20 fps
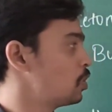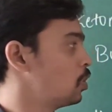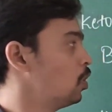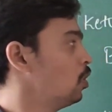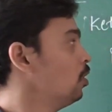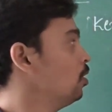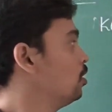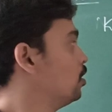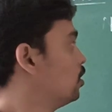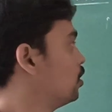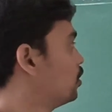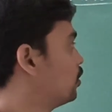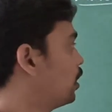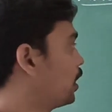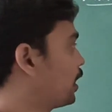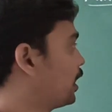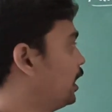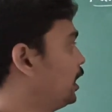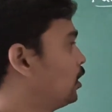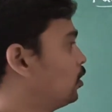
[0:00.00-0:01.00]
So
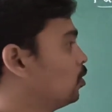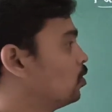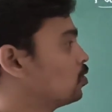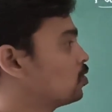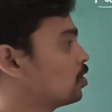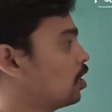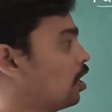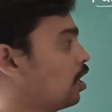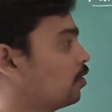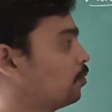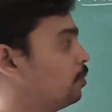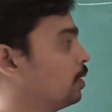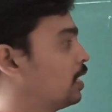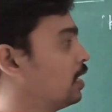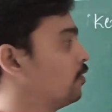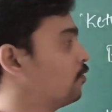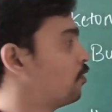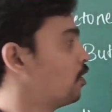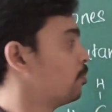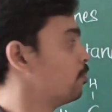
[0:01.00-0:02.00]
the ketones are
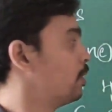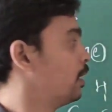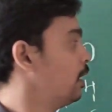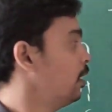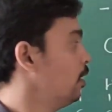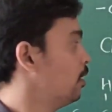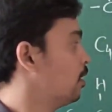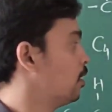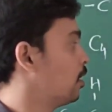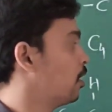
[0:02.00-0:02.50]
begin from the